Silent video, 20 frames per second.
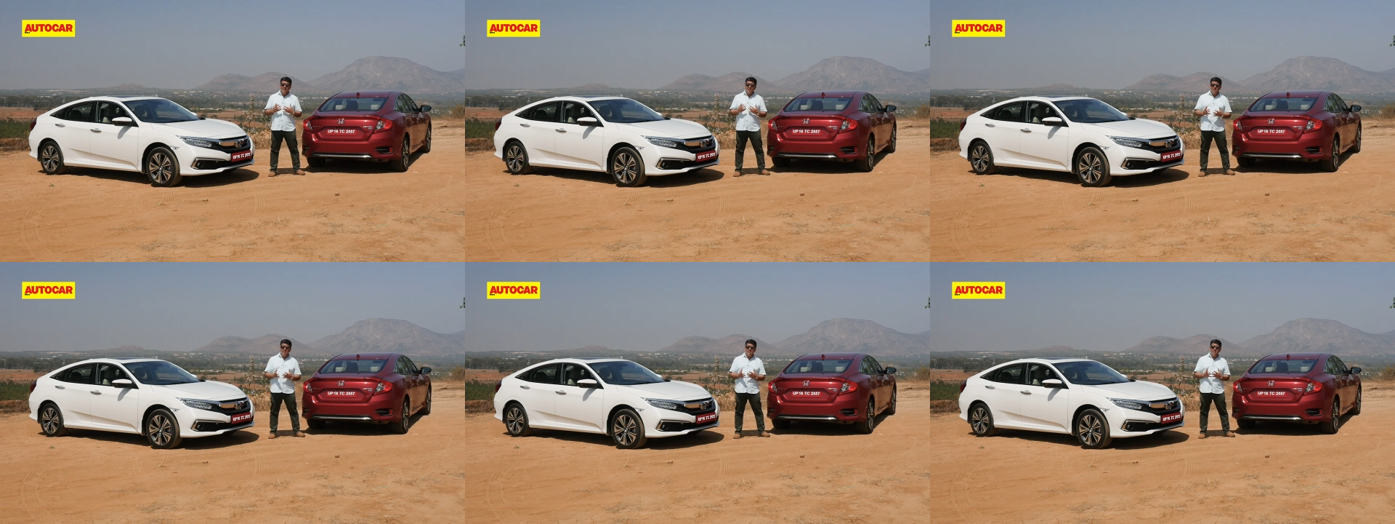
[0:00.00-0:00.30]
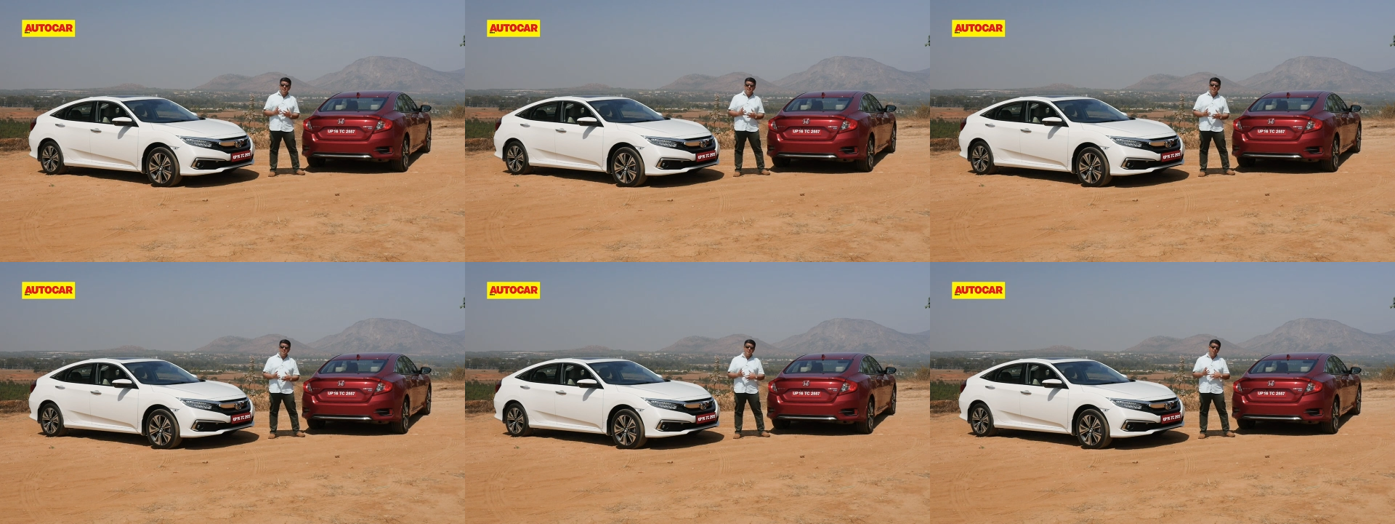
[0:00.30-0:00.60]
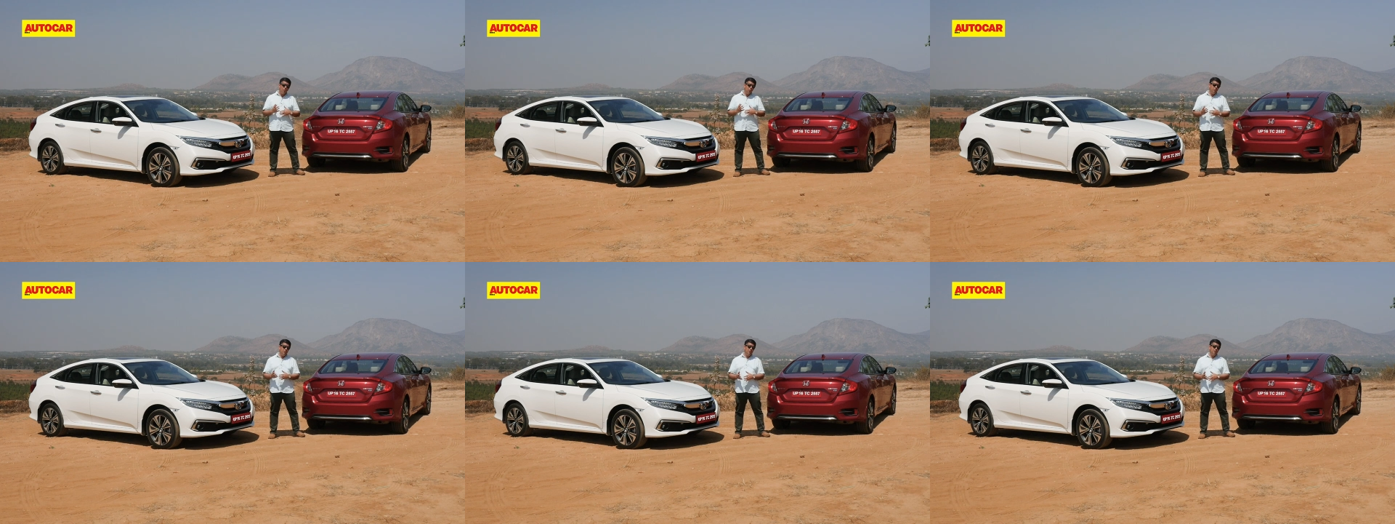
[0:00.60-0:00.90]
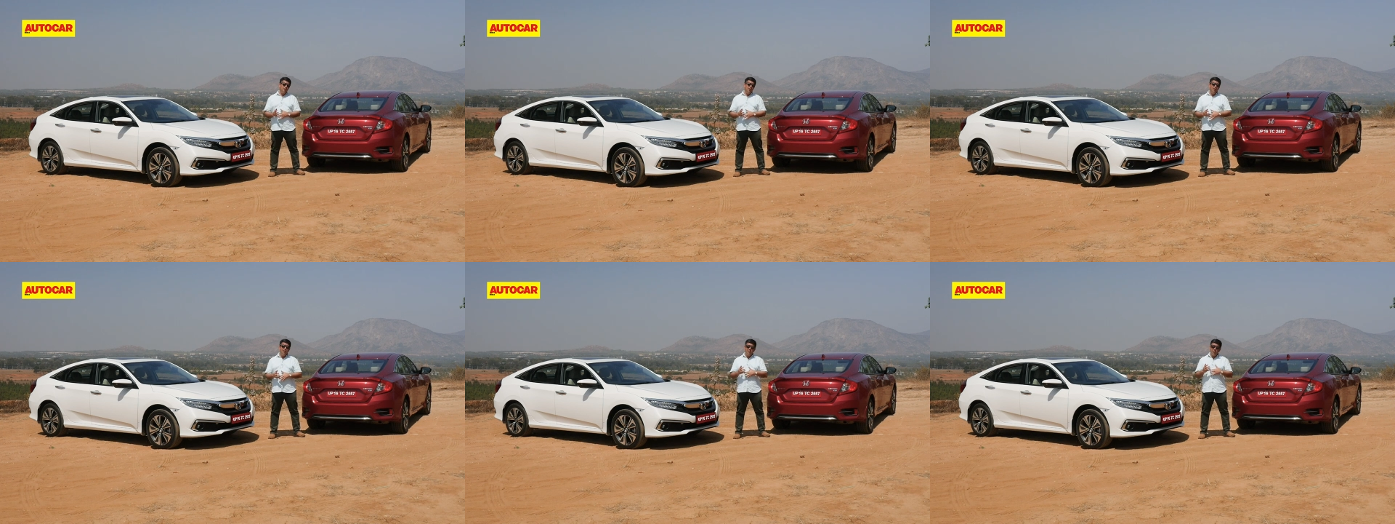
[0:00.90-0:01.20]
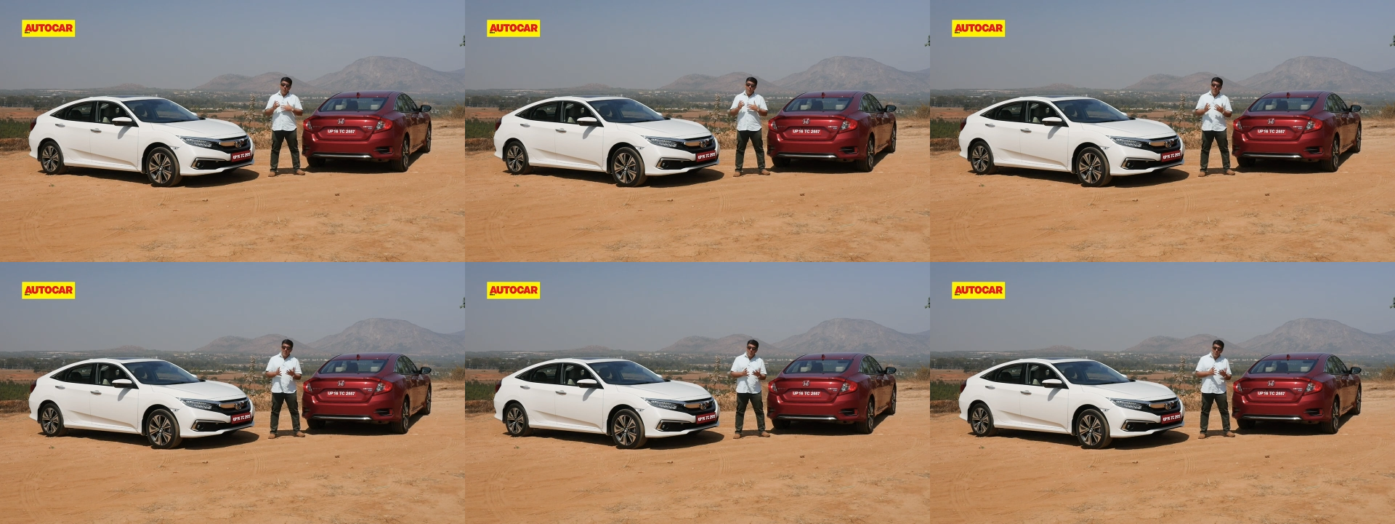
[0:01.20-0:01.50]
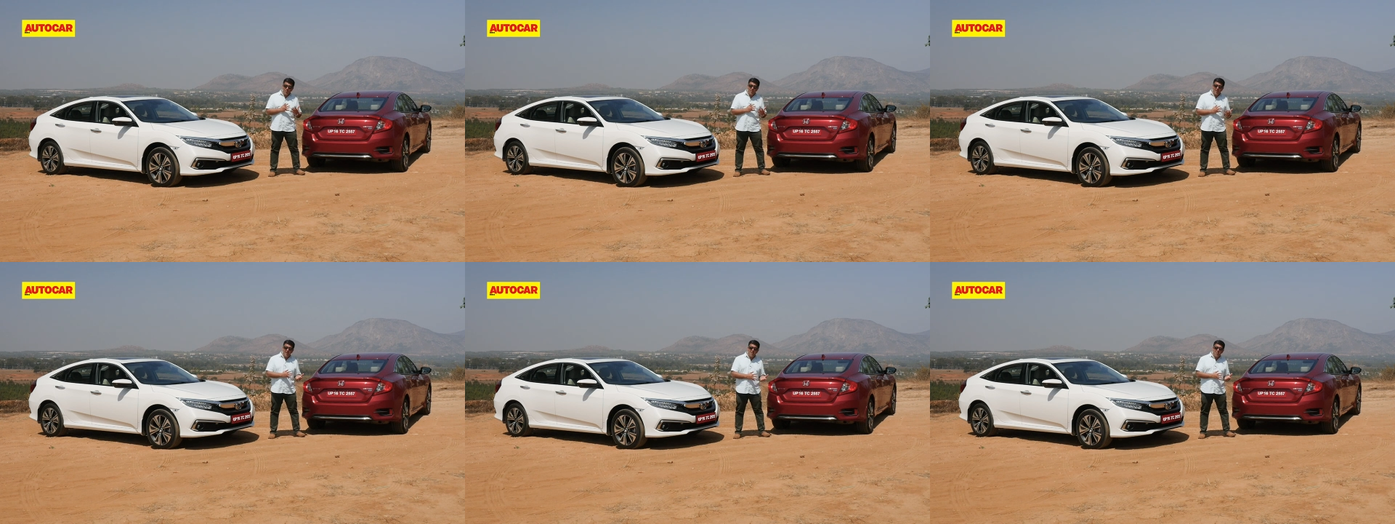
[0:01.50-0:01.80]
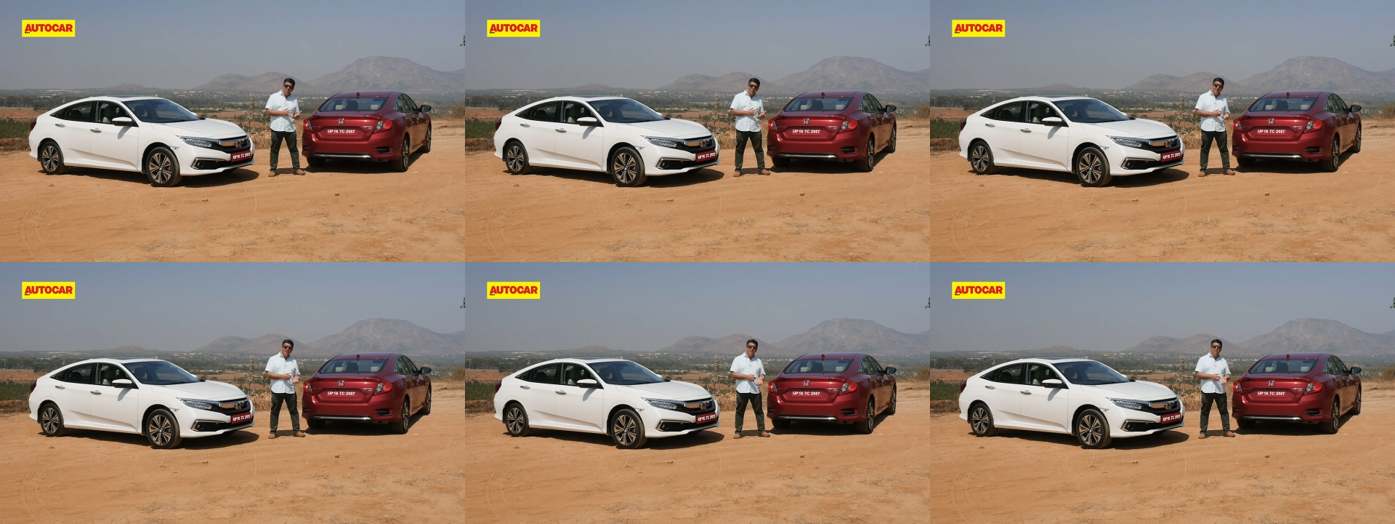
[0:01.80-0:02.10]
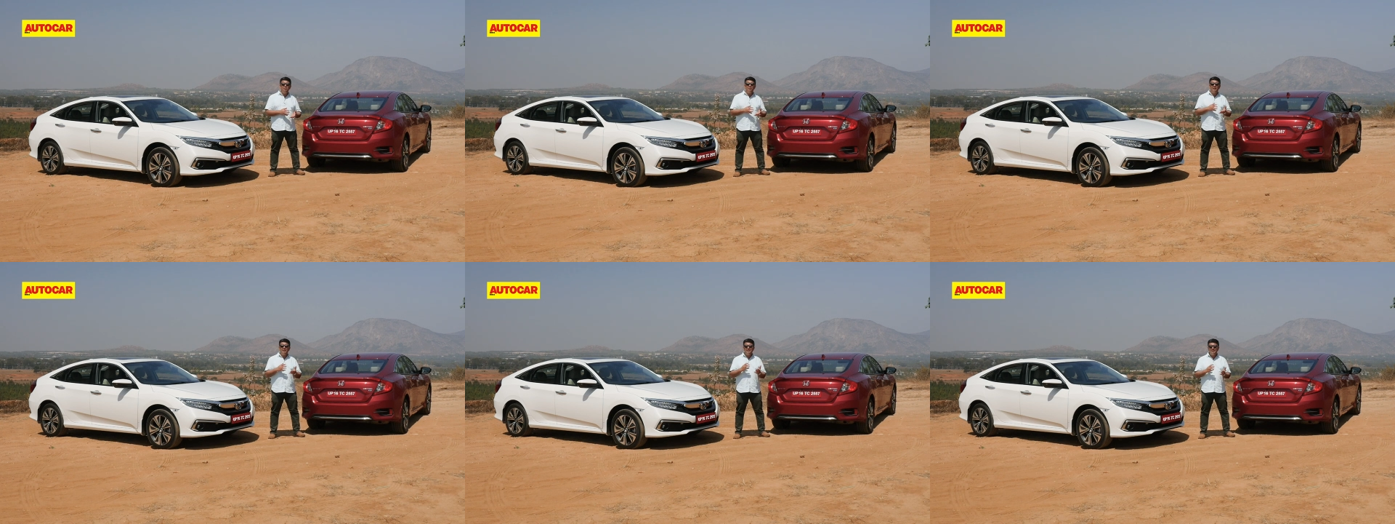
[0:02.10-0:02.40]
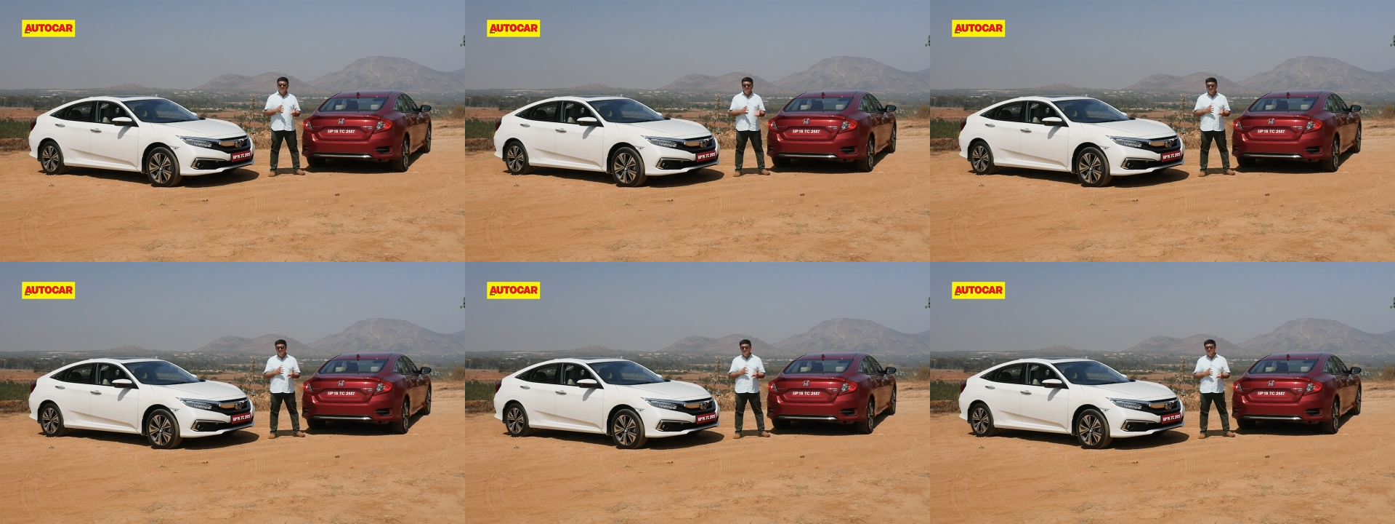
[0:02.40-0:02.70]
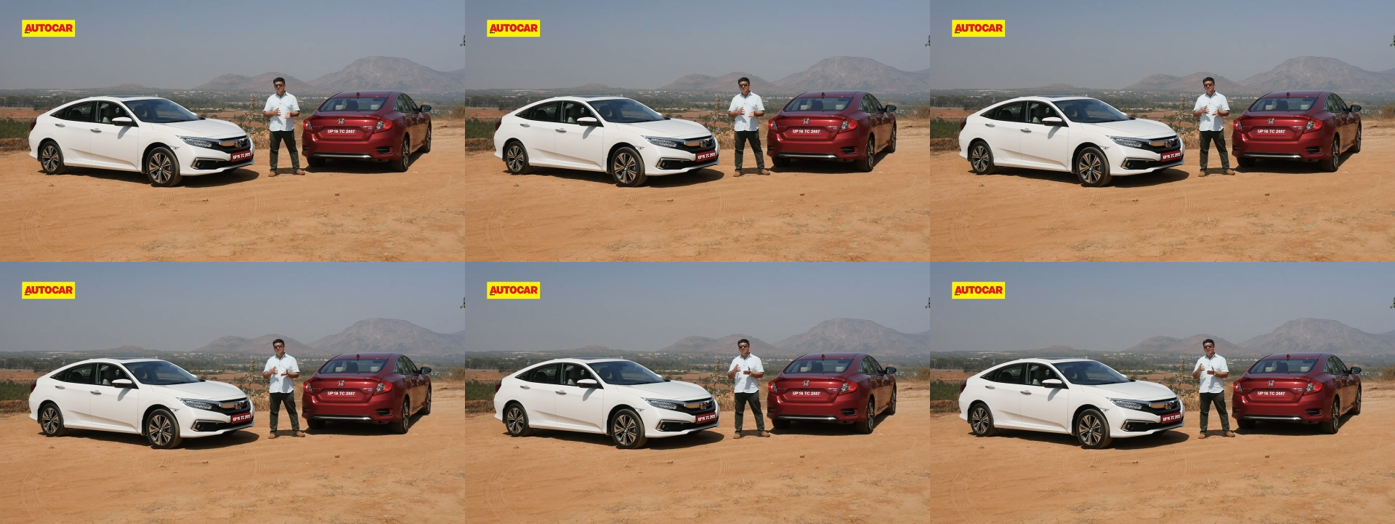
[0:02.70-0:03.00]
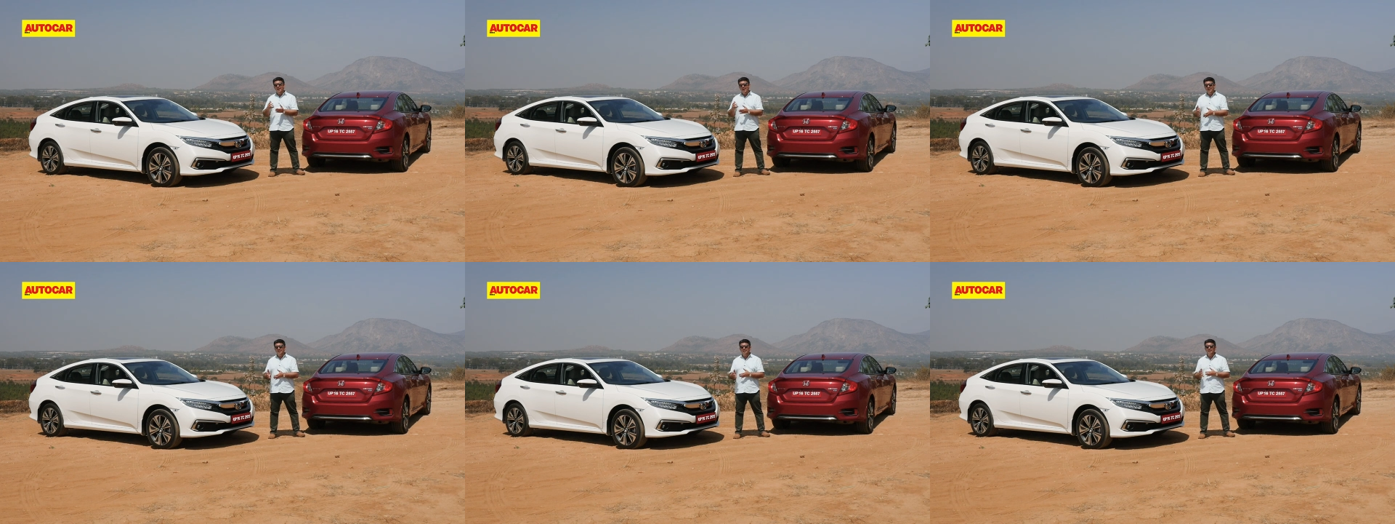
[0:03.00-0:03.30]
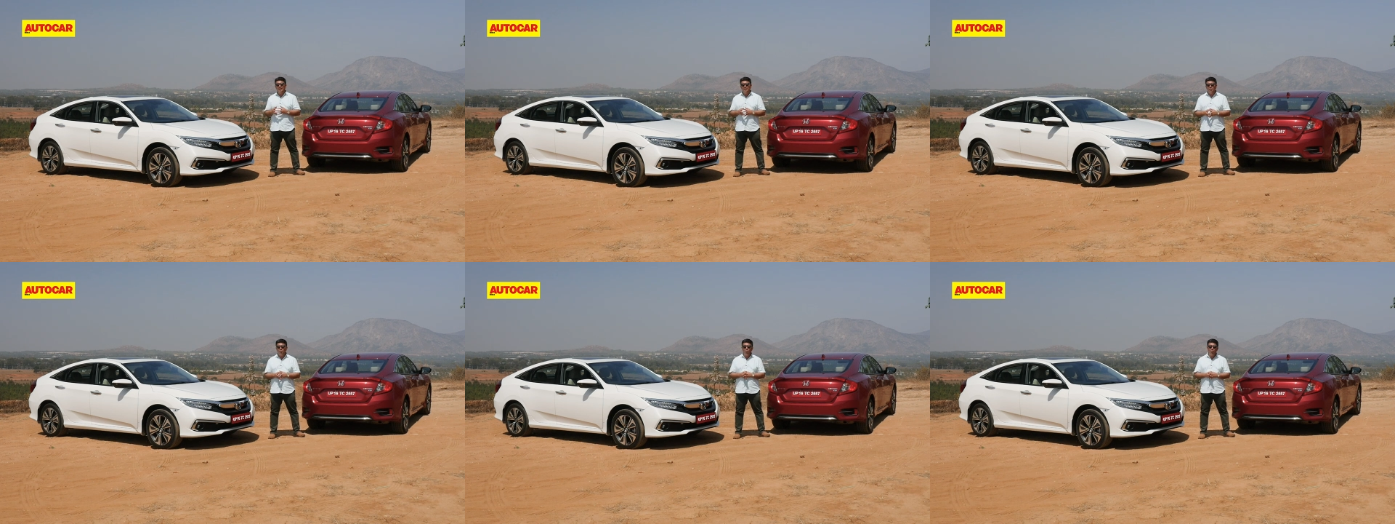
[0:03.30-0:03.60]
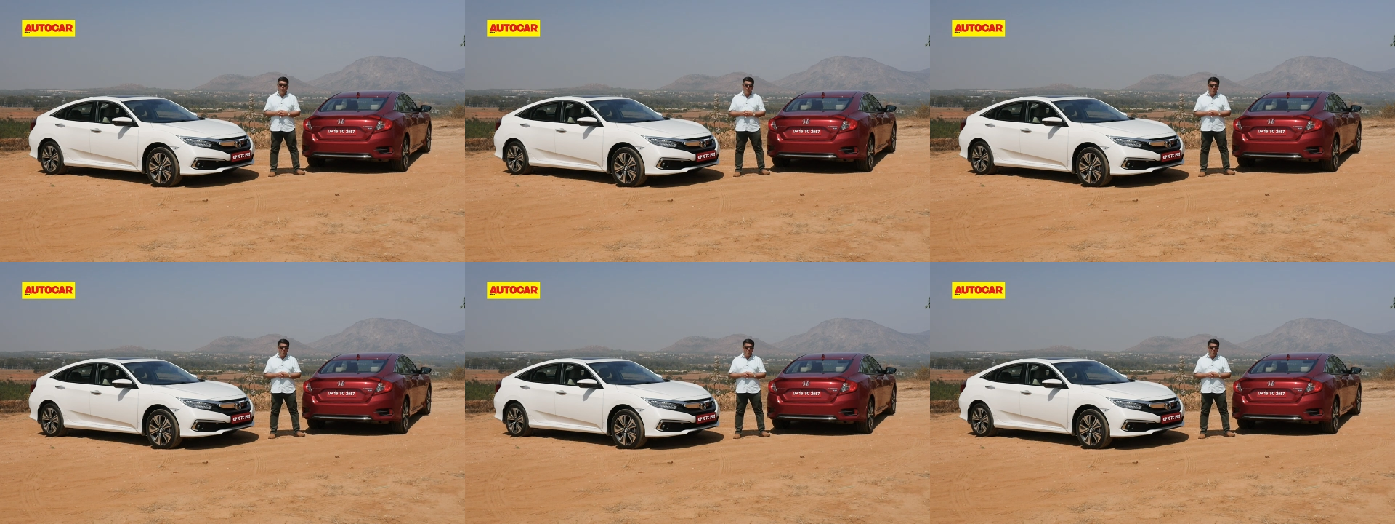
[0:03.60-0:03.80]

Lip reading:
(no speaker visible)